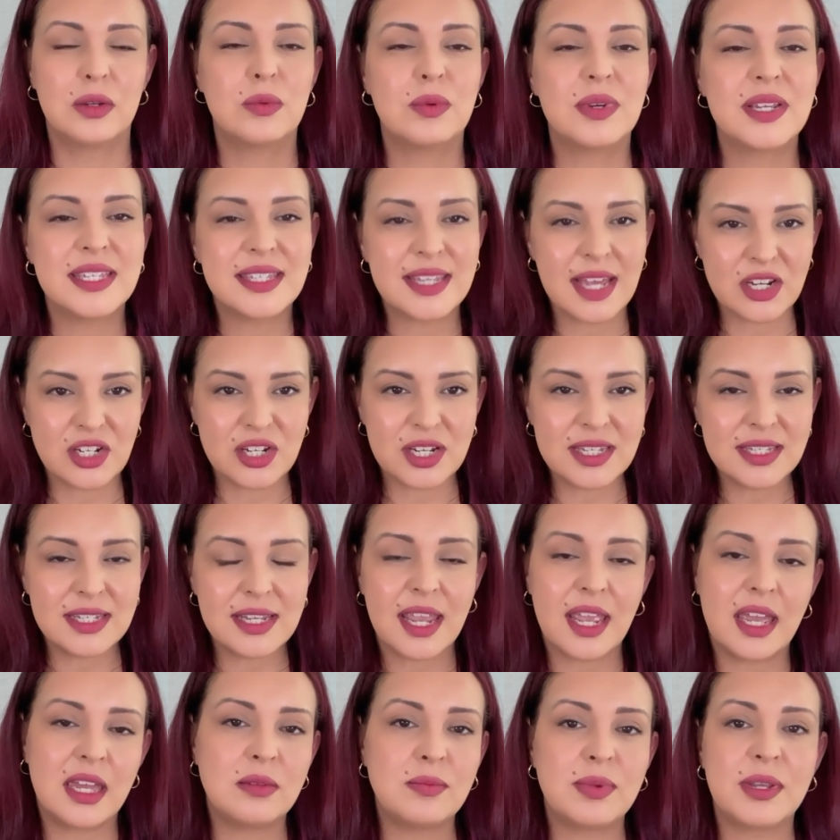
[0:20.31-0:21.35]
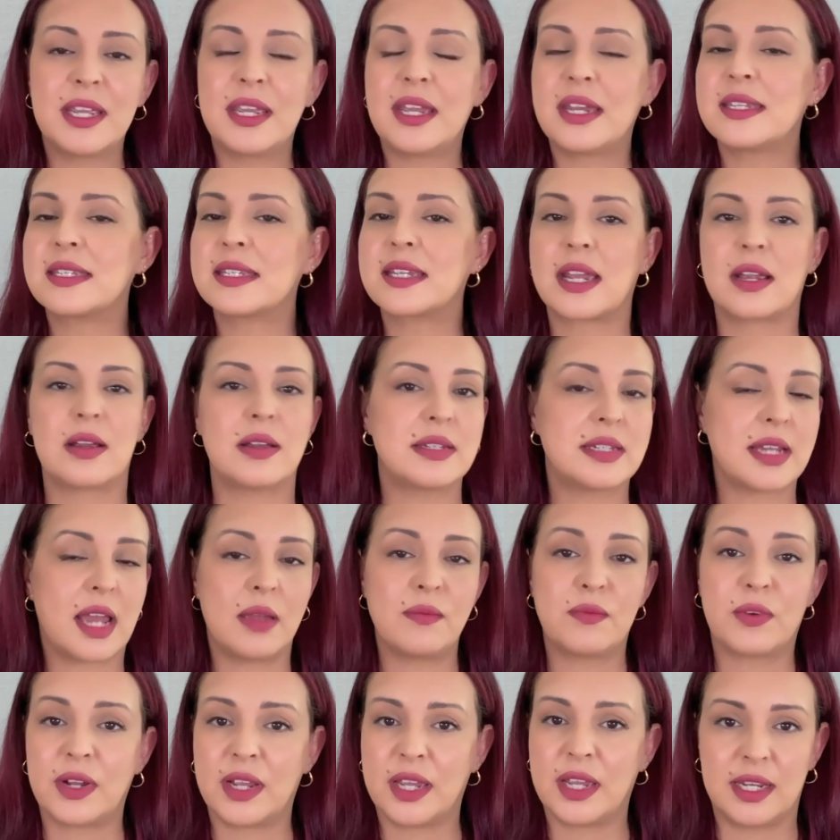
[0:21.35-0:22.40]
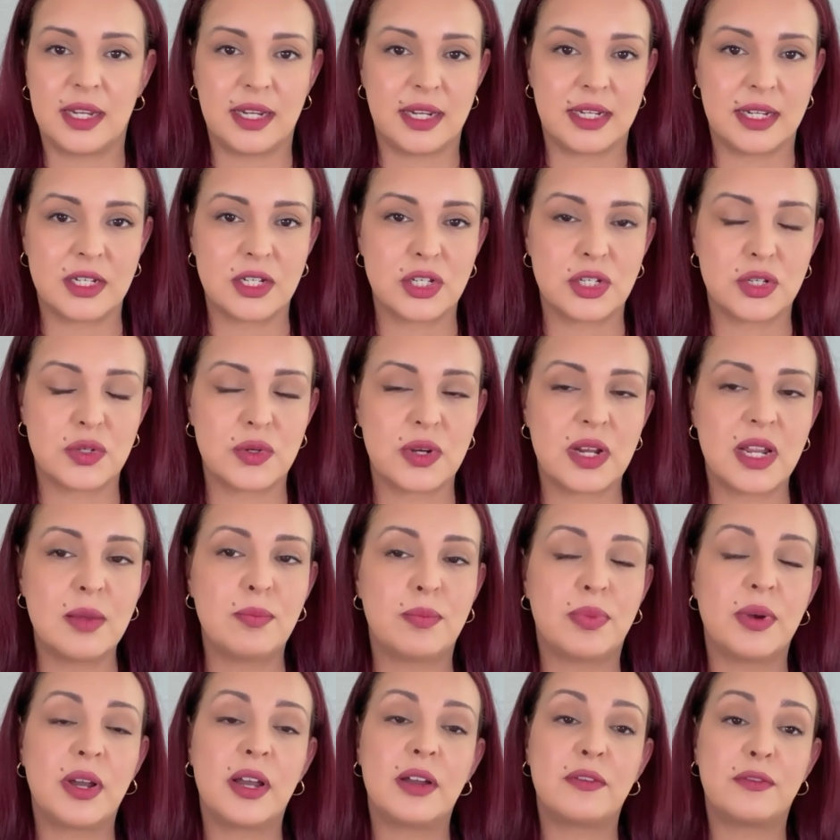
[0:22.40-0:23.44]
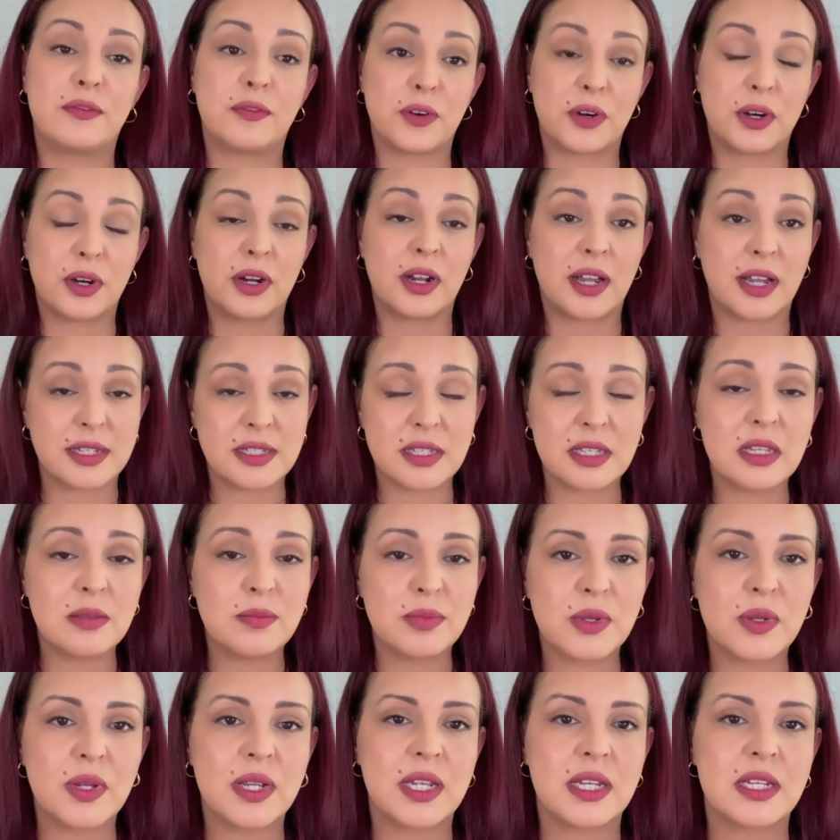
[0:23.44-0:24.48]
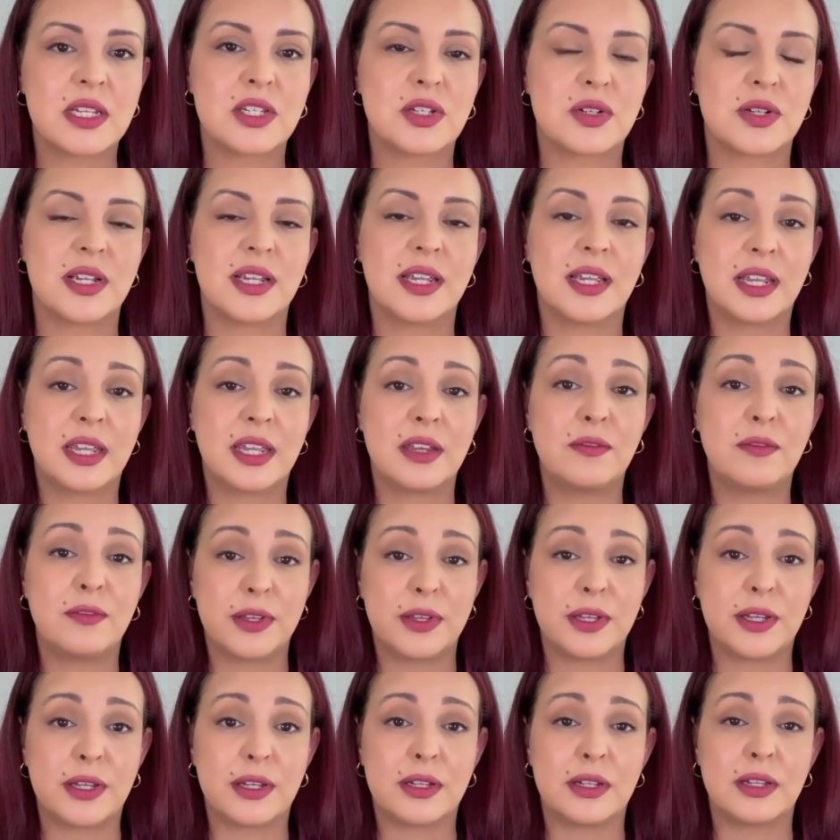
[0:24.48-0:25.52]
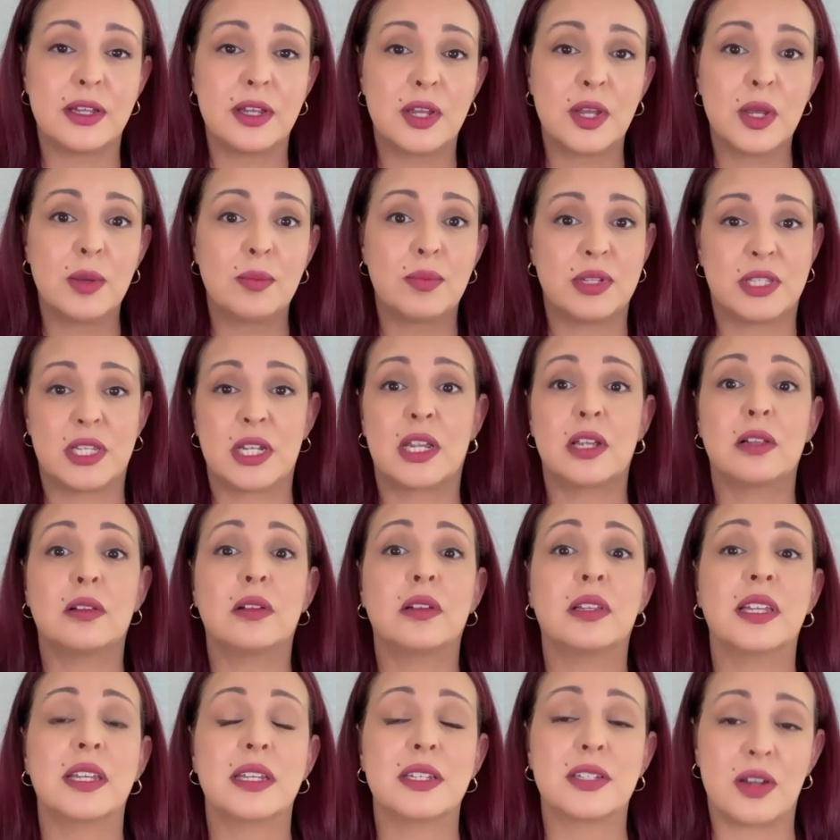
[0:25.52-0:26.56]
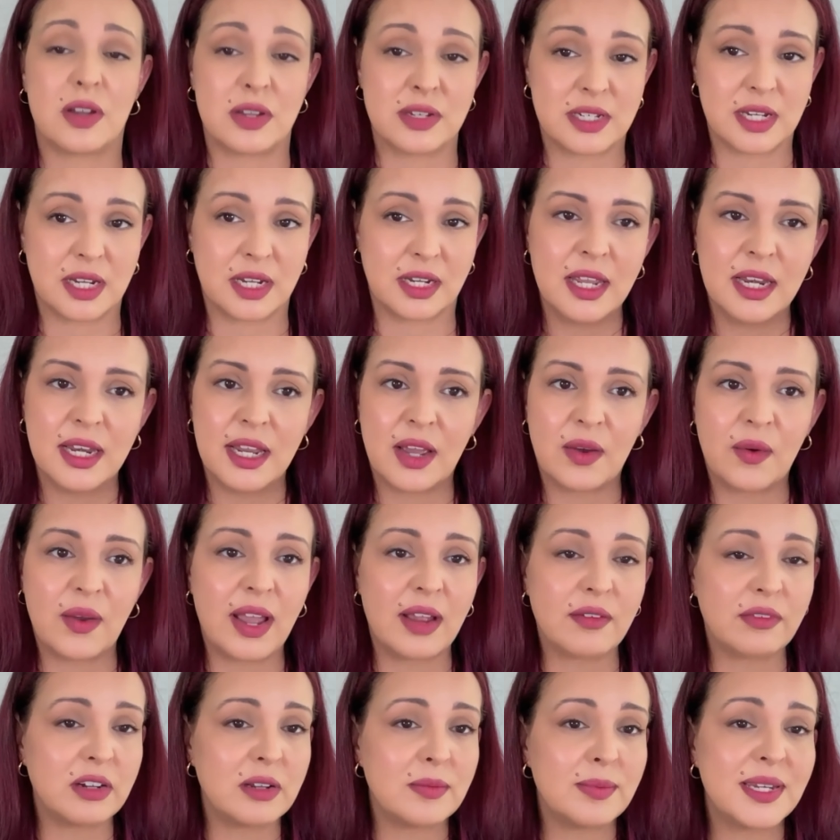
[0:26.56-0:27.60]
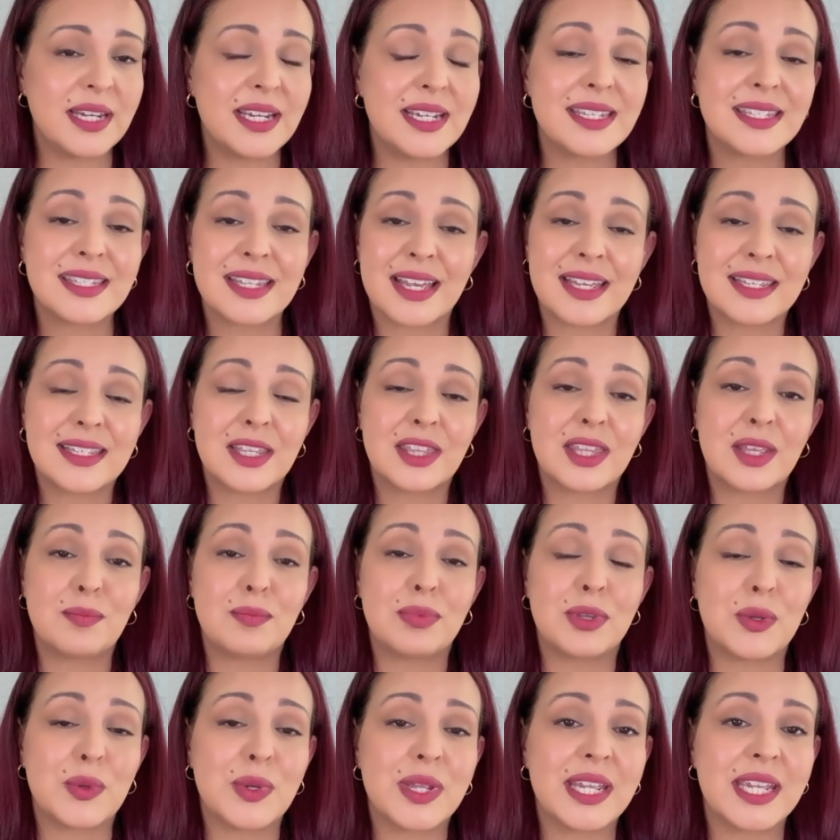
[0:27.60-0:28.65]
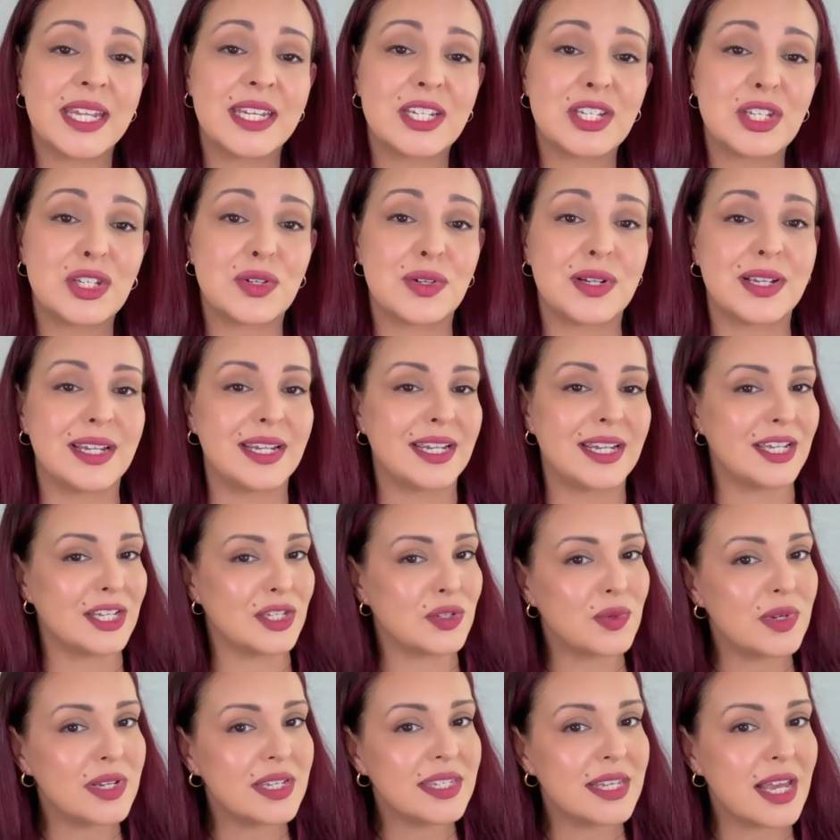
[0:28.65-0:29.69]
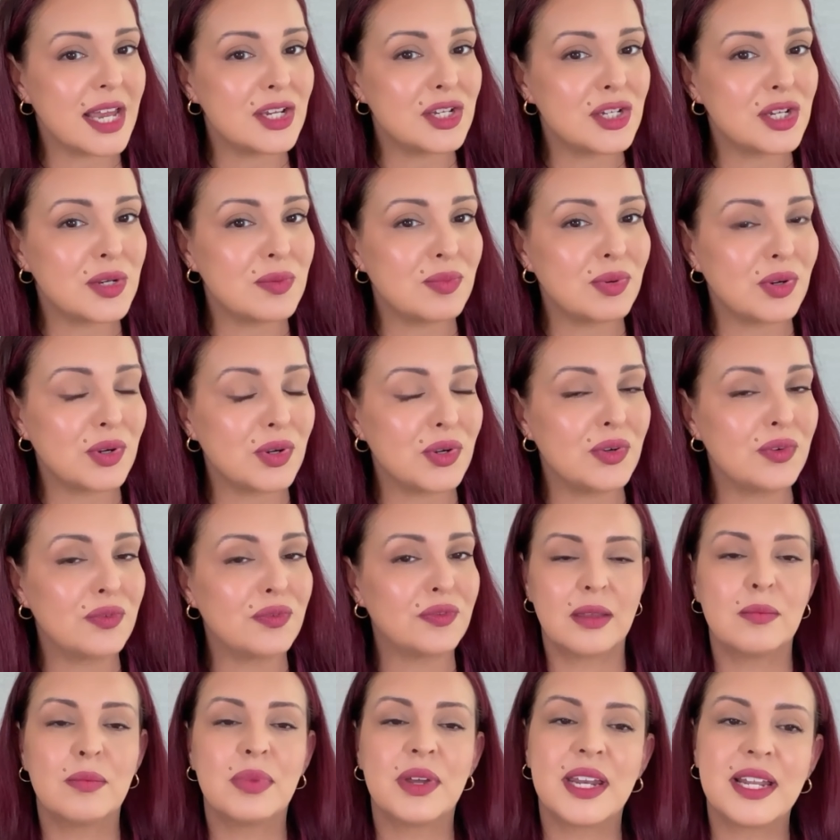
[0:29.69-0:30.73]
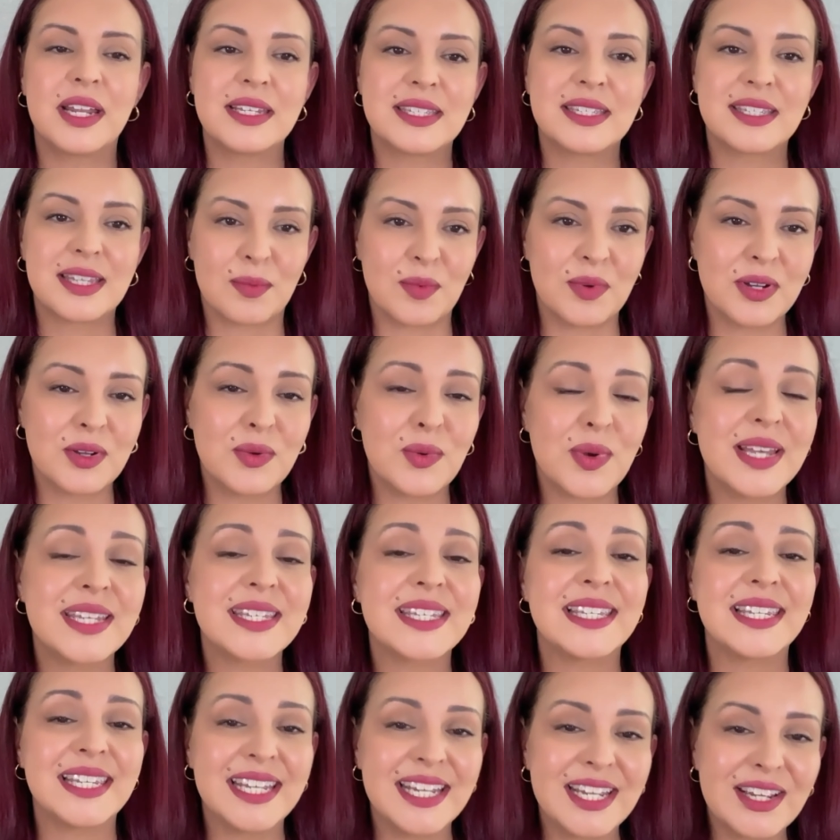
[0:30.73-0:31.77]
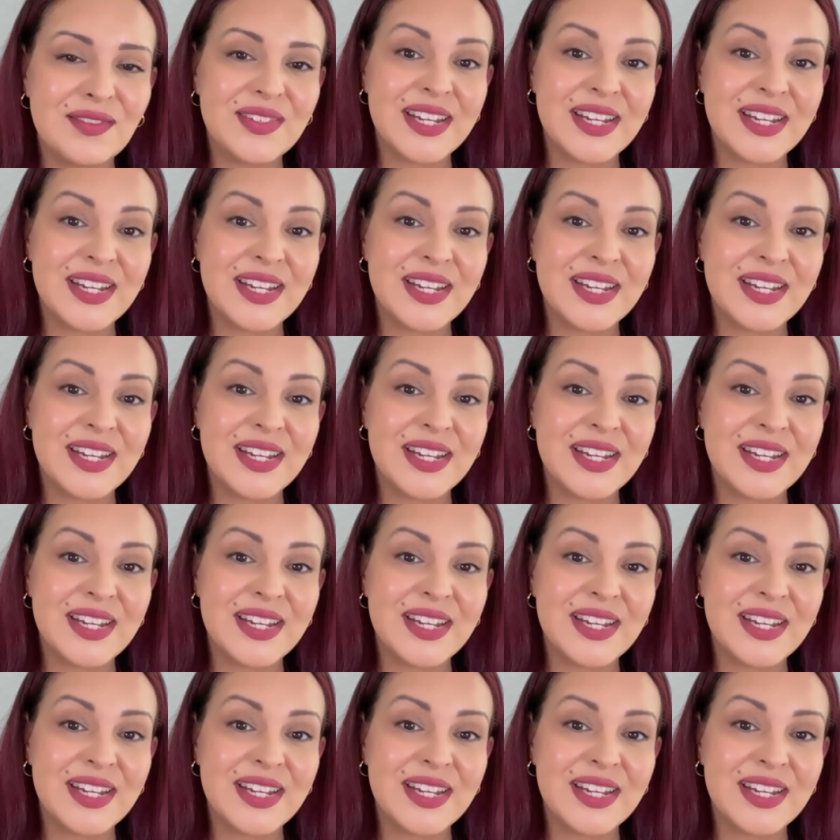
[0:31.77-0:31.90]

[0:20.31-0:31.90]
Recessions can be a scary time for any industry, but for us in the beauty industry, it can feel particularly daunting. Now, everybody says that the beauty industry is recession-proof, but as someone who has lived